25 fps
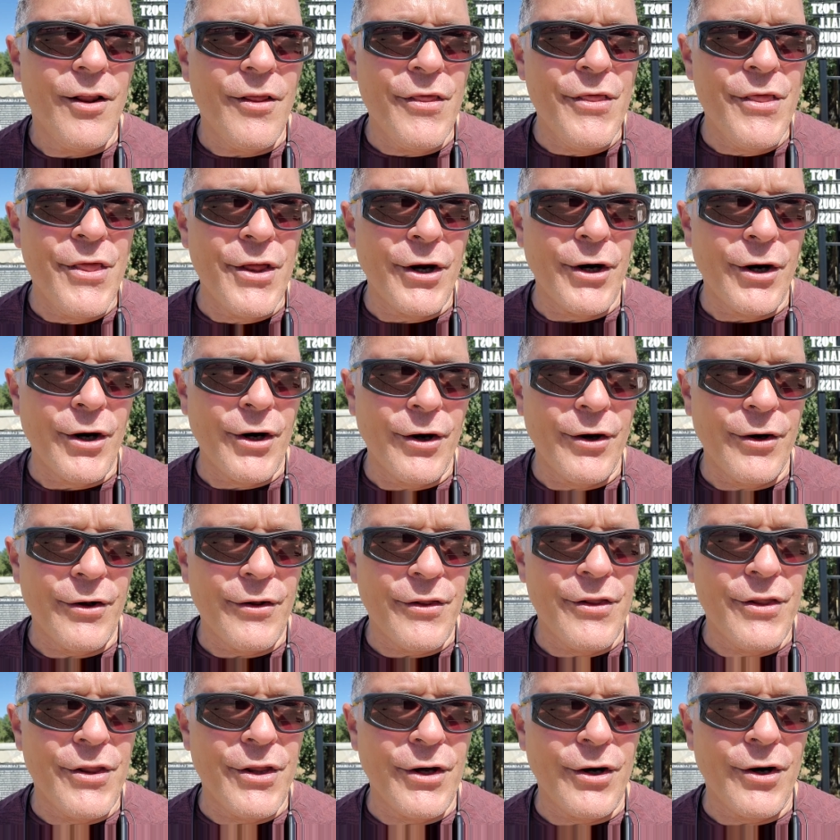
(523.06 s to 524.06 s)
their
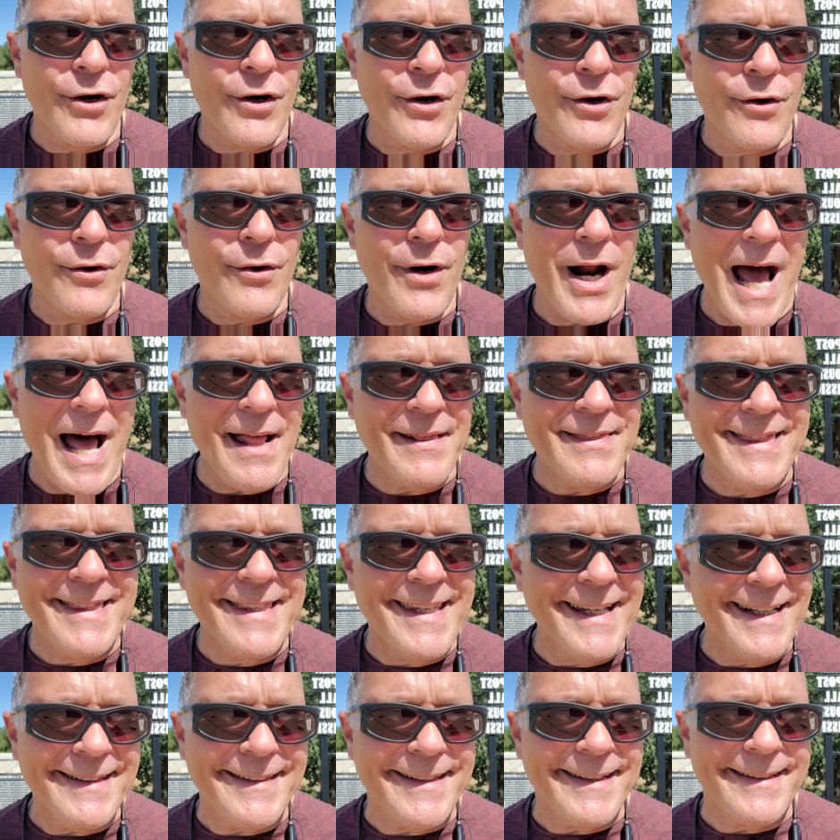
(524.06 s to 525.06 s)
their
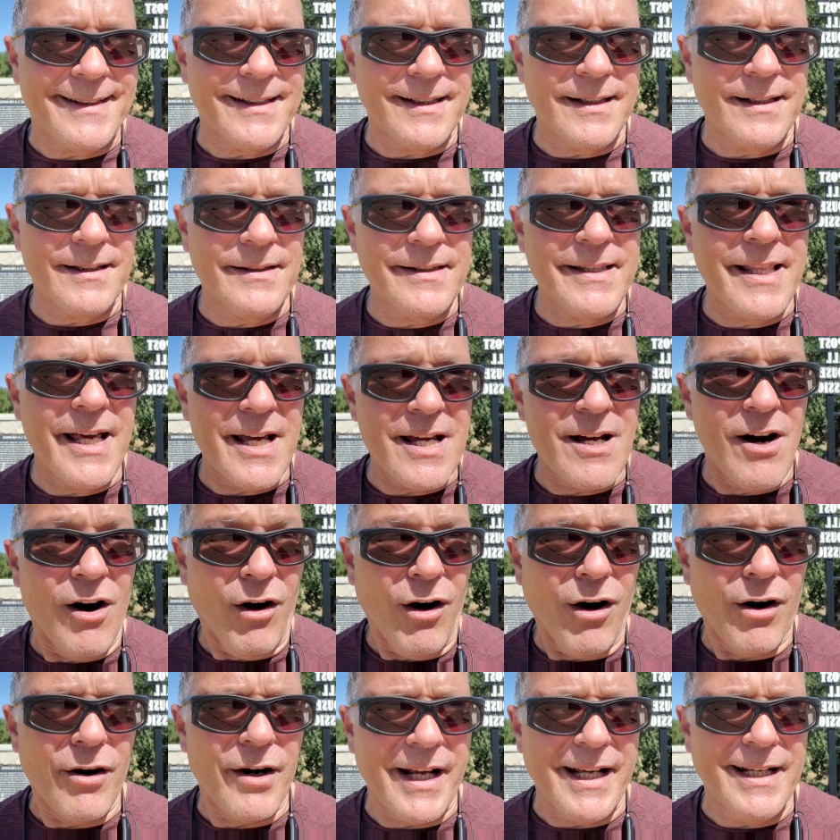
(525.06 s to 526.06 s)
identity. They
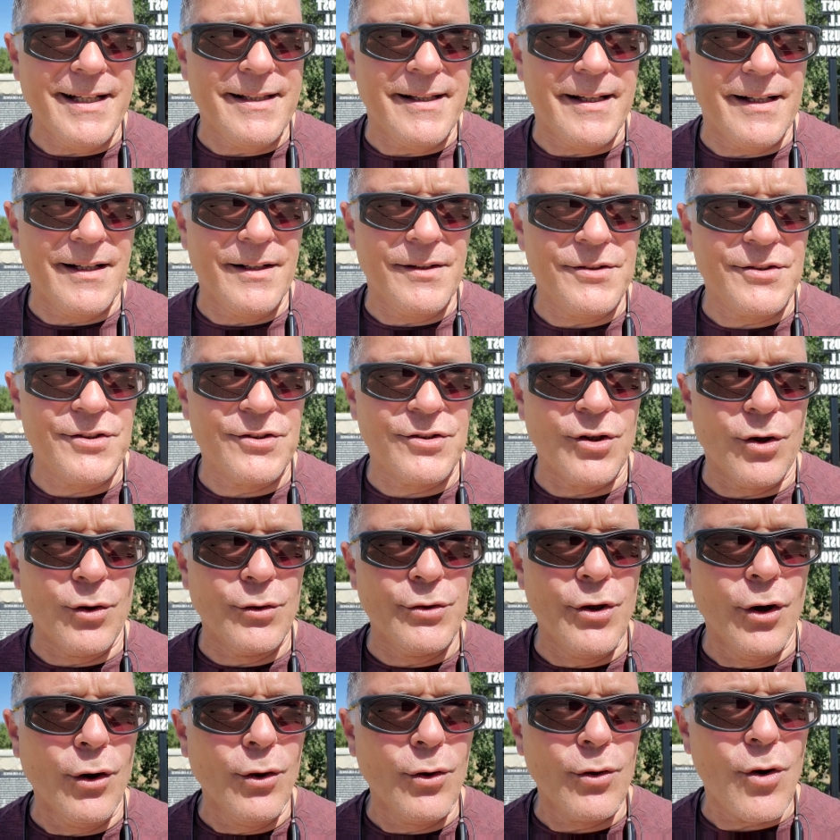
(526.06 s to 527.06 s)
are Indians. So
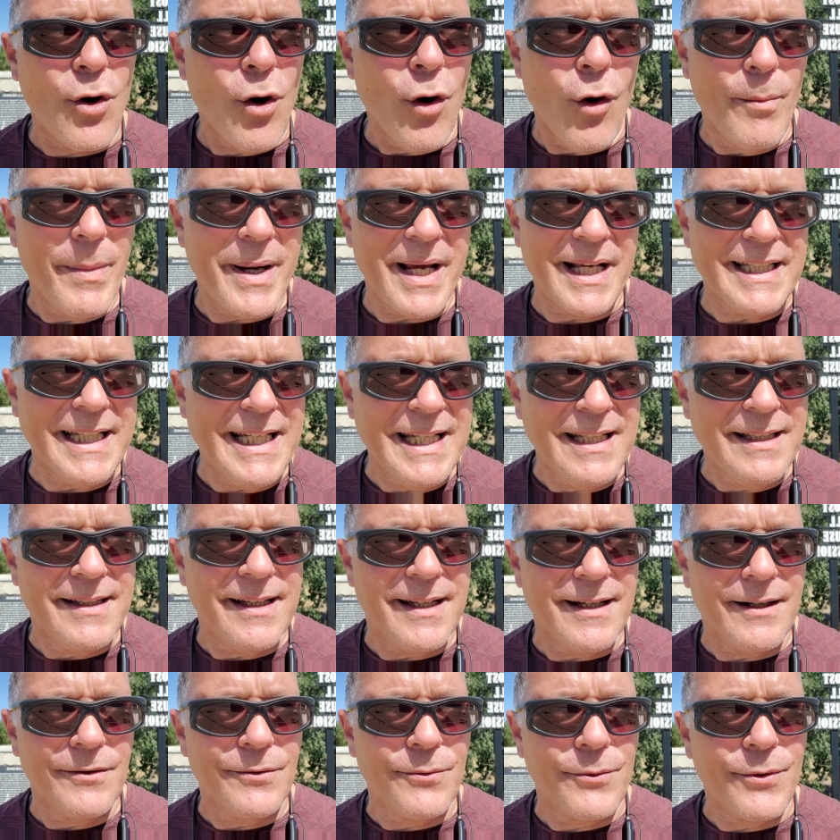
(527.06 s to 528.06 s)
don't call me an
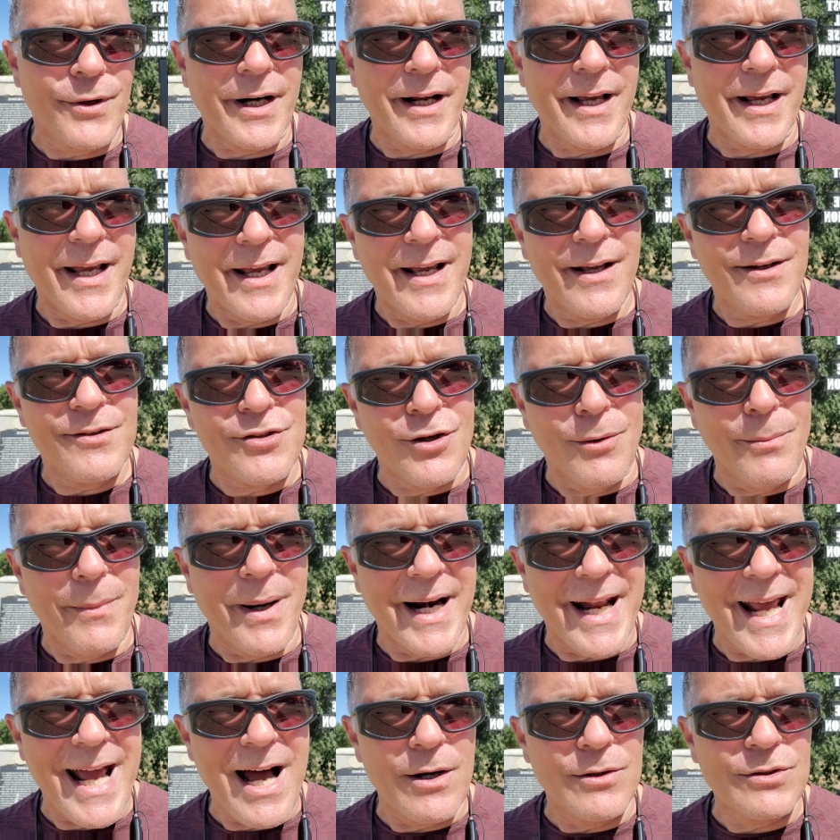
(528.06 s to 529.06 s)
Indian where
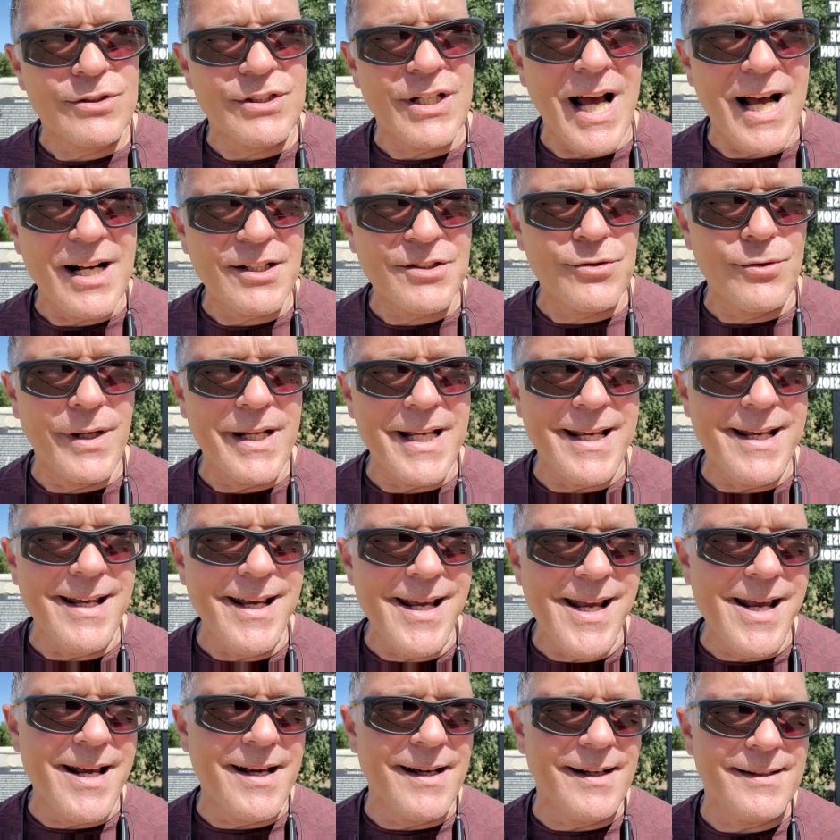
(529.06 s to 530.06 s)
somebody else actually
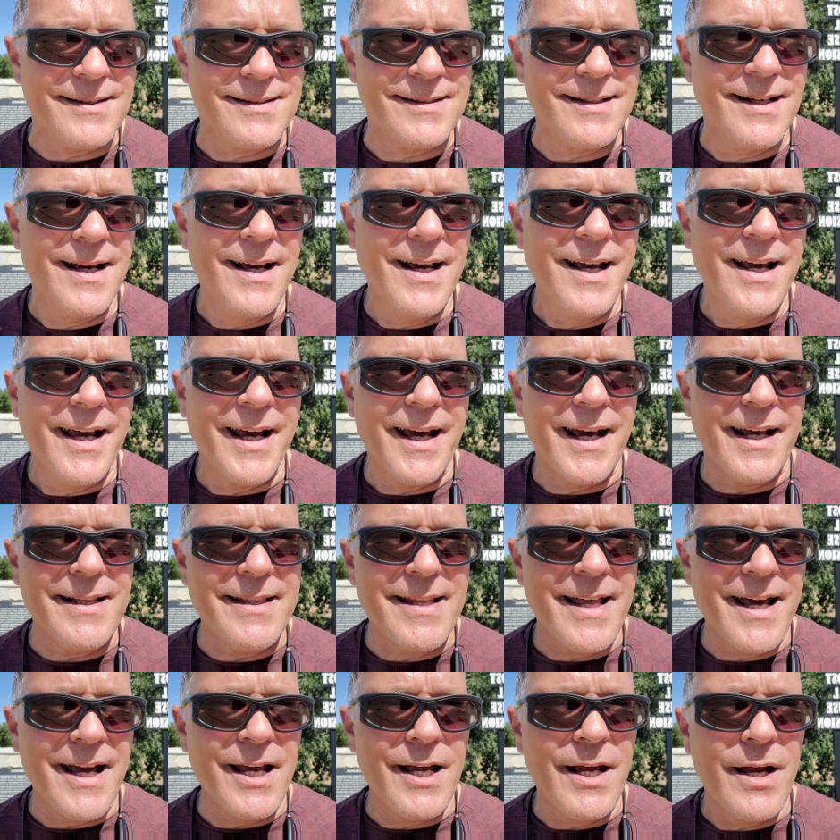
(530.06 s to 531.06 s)
is. And
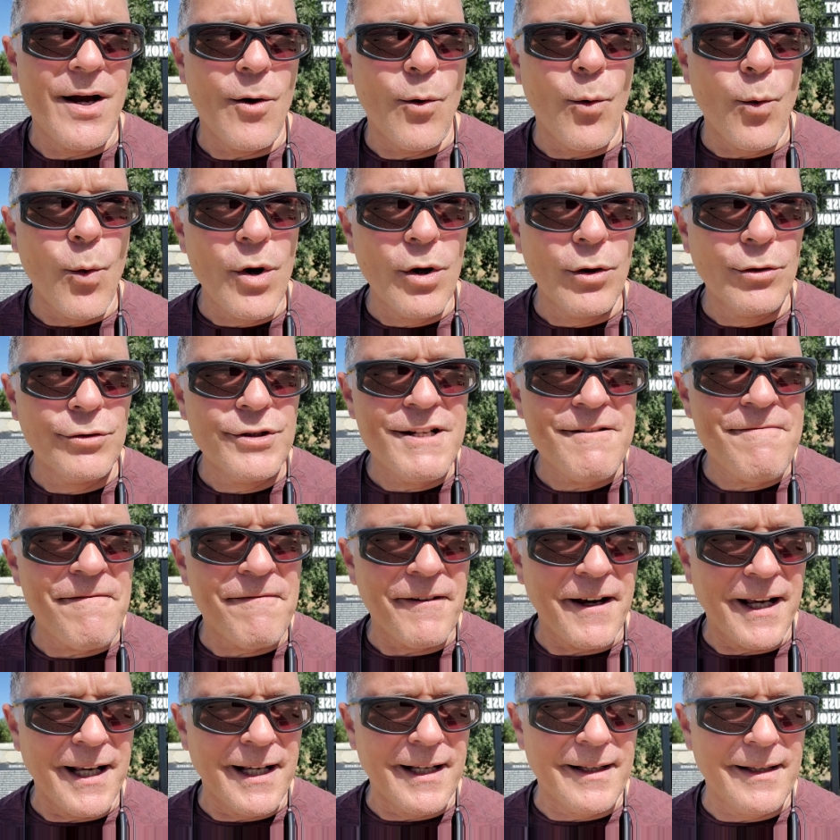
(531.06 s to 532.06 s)
they will
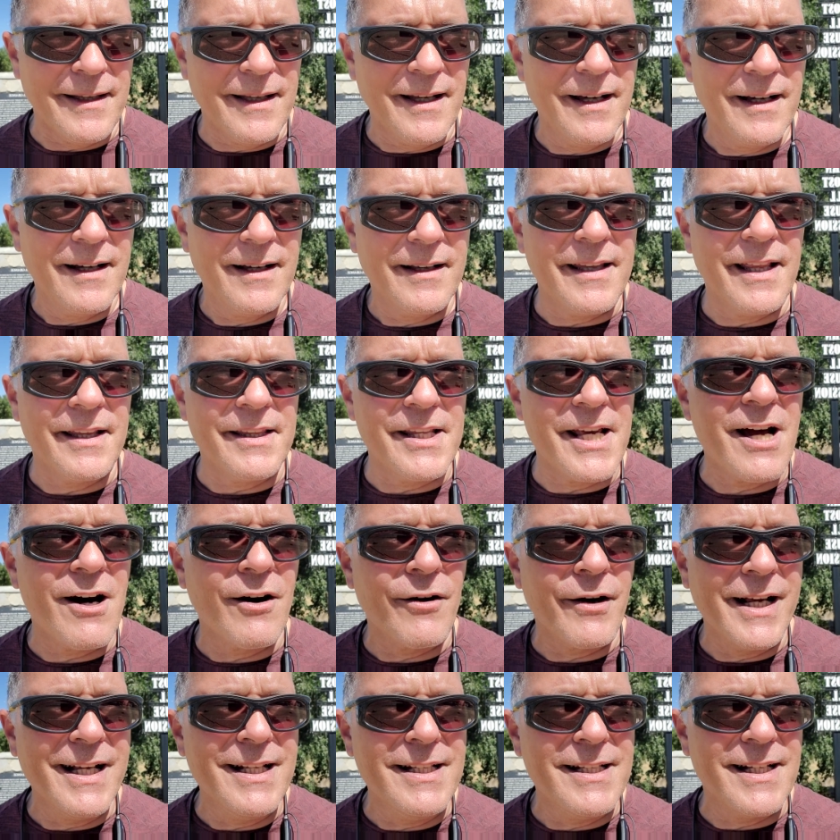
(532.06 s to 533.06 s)
defend that they are
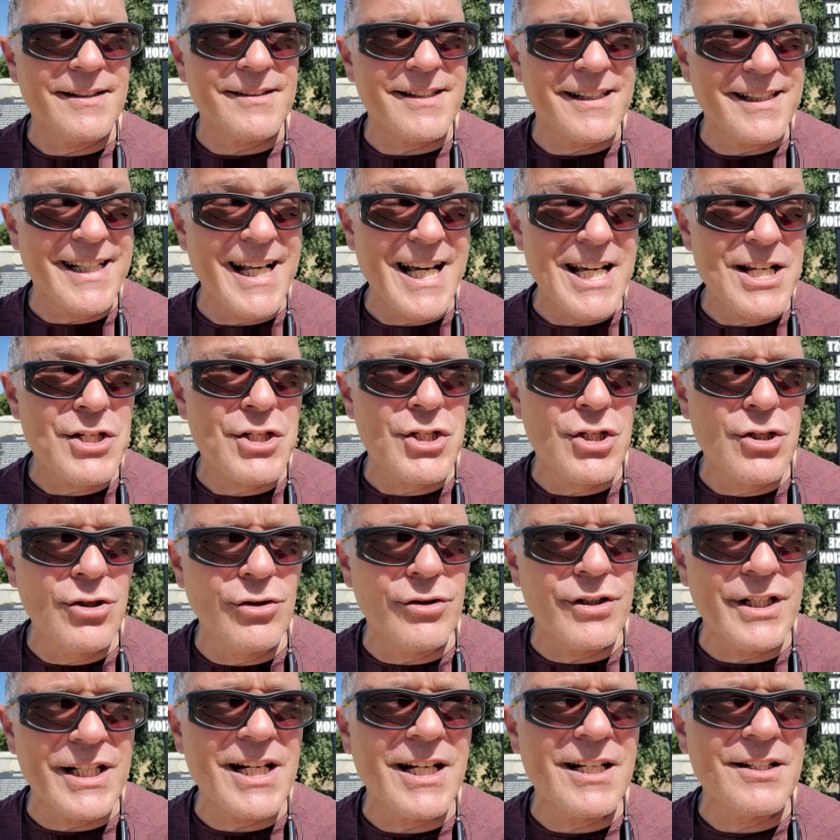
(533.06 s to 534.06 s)
Indians and they
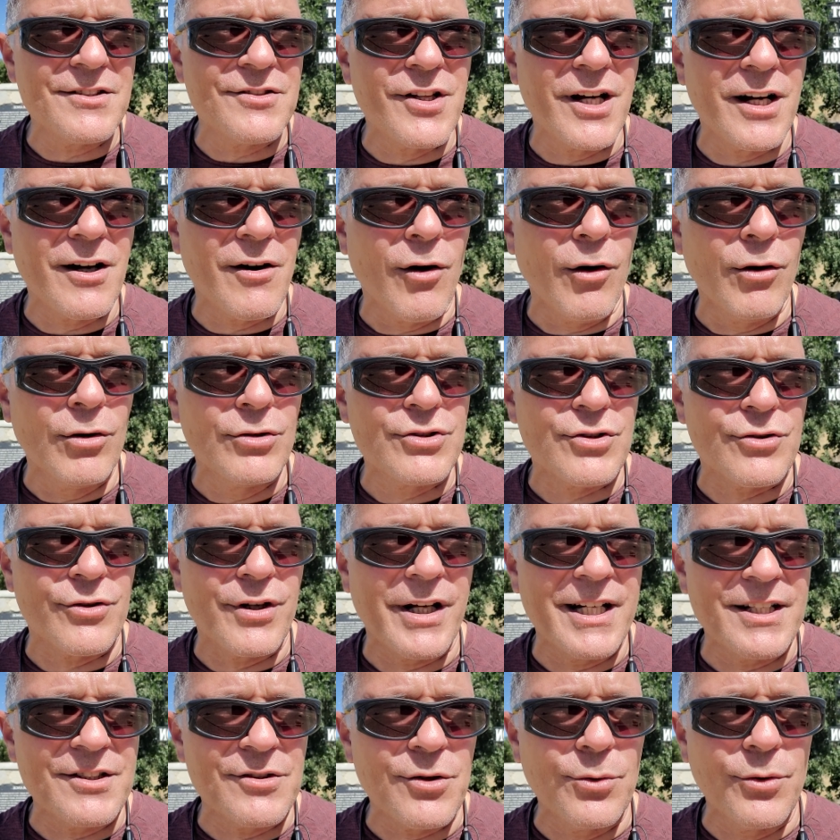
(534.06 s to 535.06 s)
should. It is their culture,
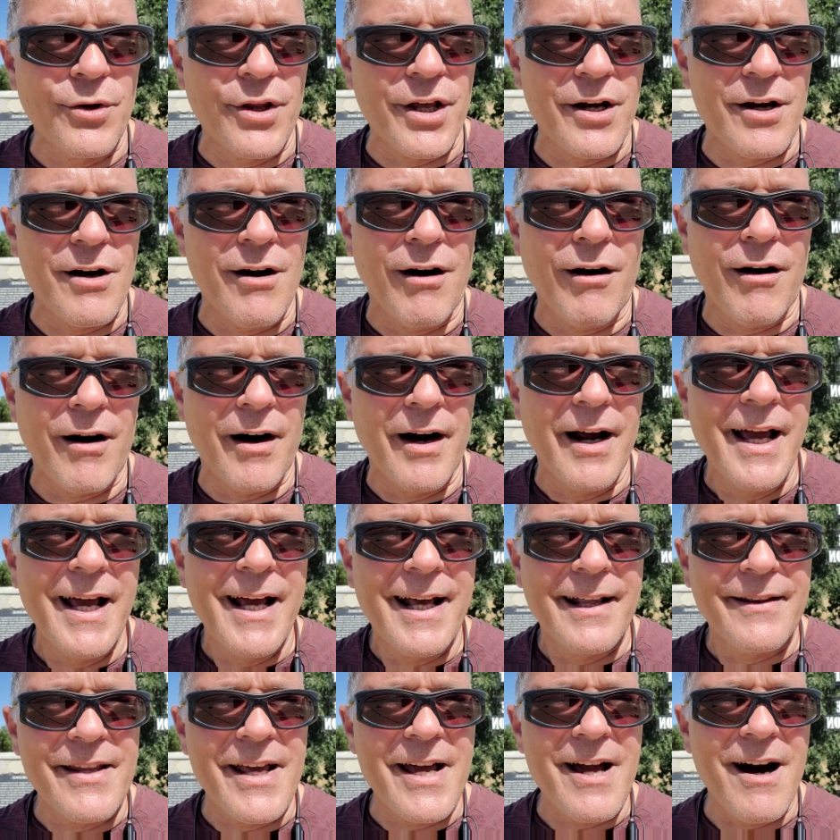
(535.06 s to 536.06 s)
it is who they are,
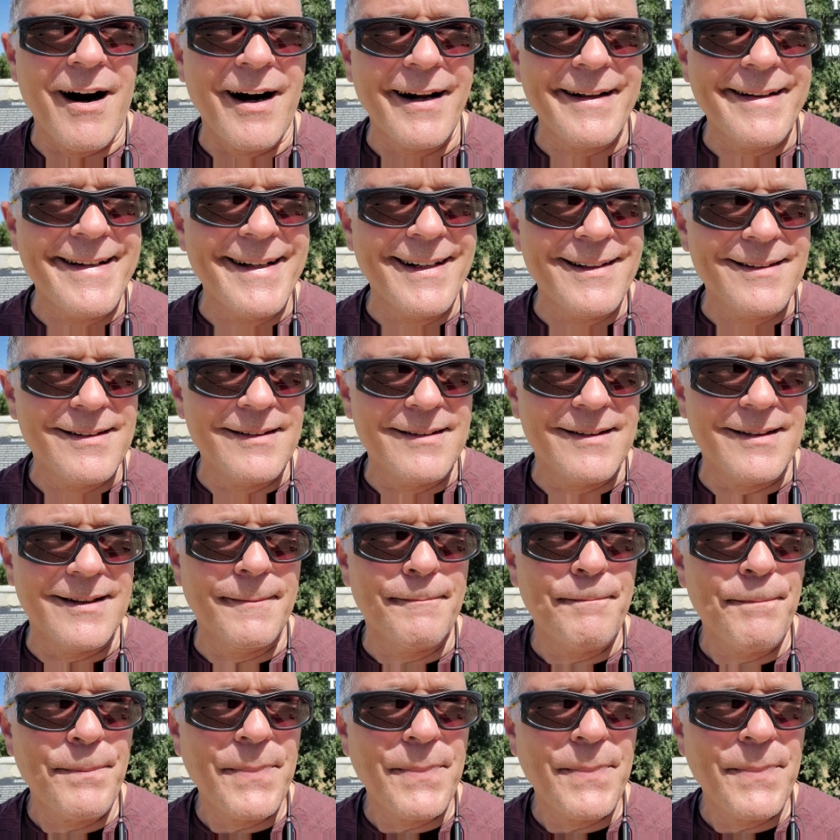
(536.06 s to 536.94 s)
their identity.